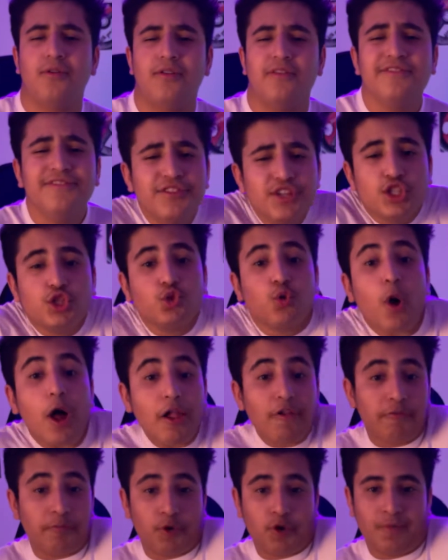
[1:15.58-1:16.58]
the
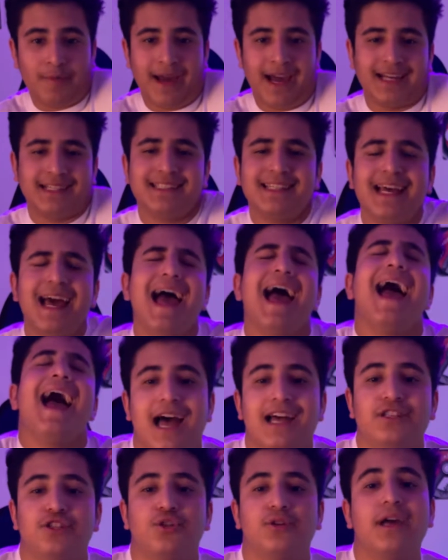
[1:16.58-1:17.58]
12 Pro Max,
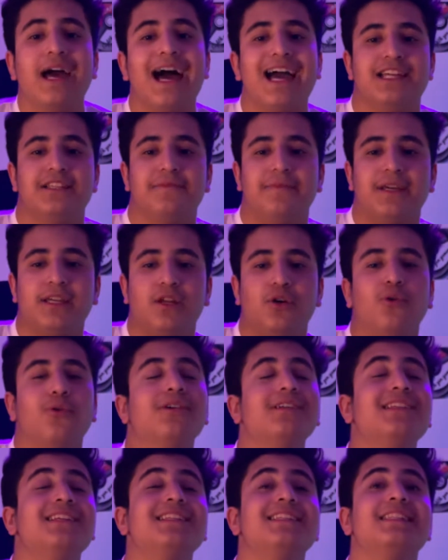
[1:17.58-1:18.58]
as you guys may know,
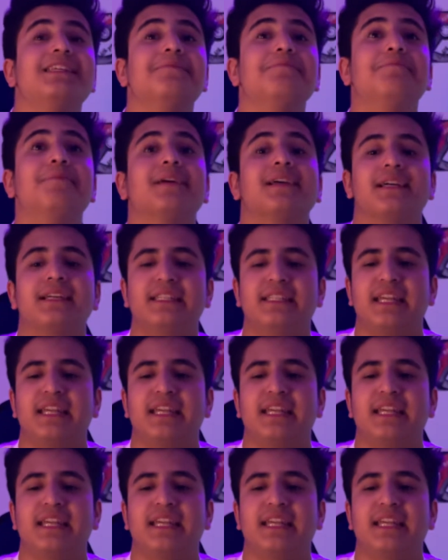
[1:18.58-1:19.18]
it is the biggest